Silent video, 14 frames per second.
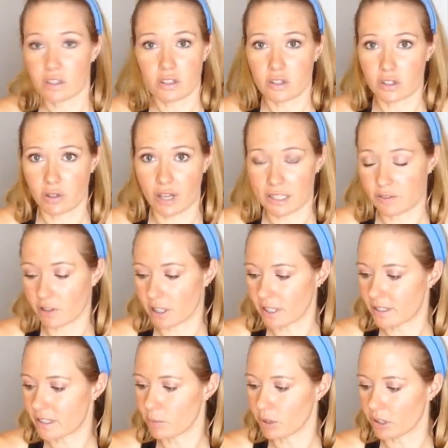So that's very
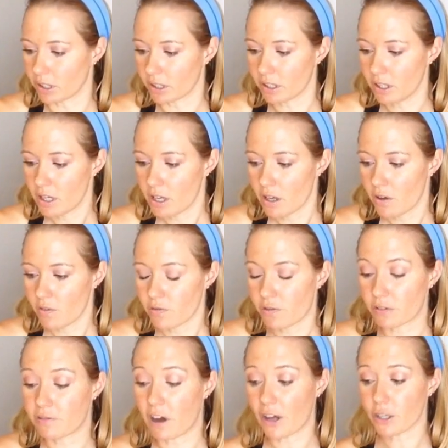similar.
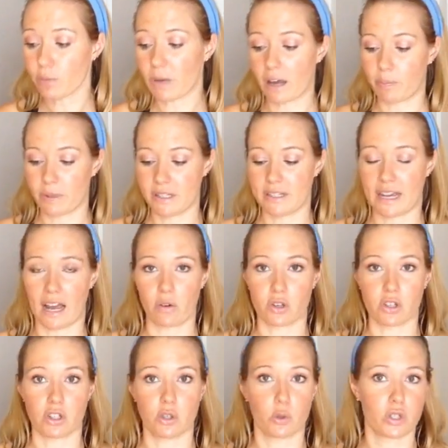For volume up and down,
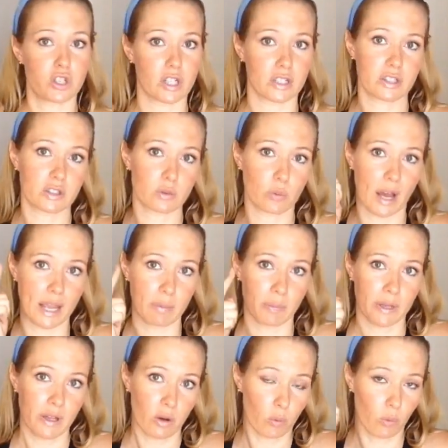you would just swipe
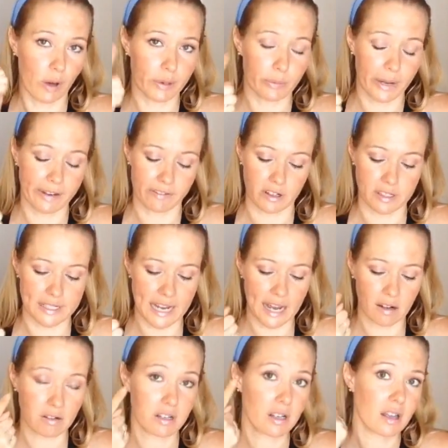one way for
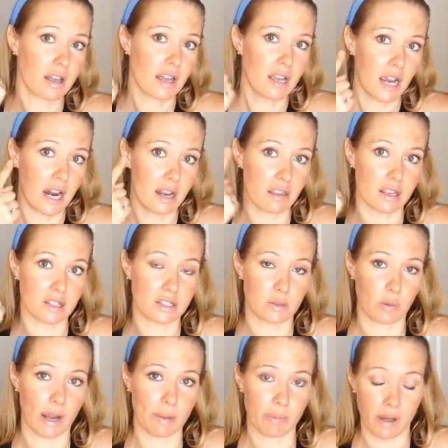down and then
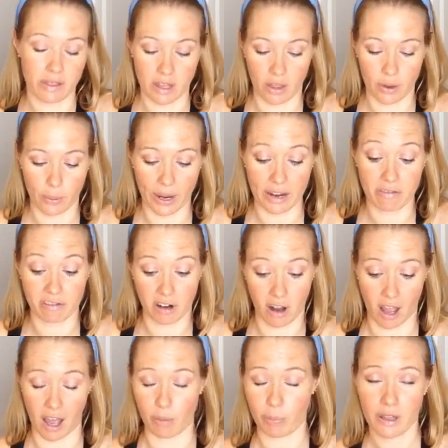swipe the other way for
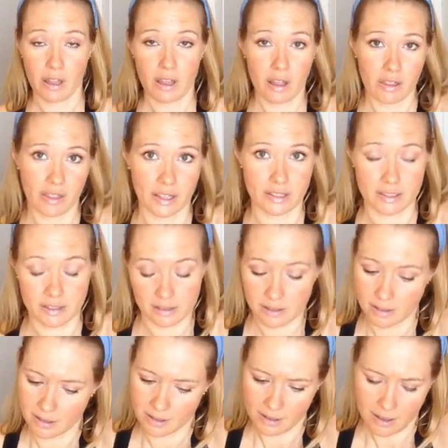up. That's
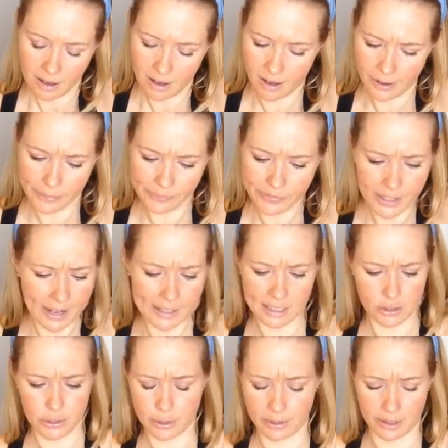kind of
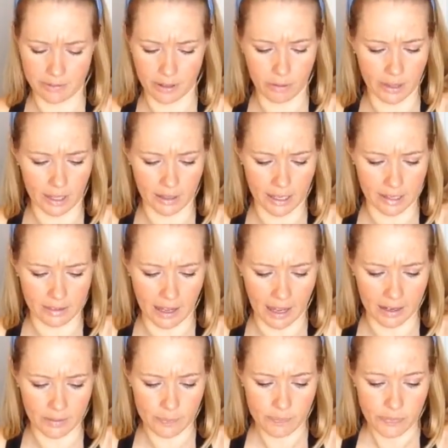intuitive. I really like that.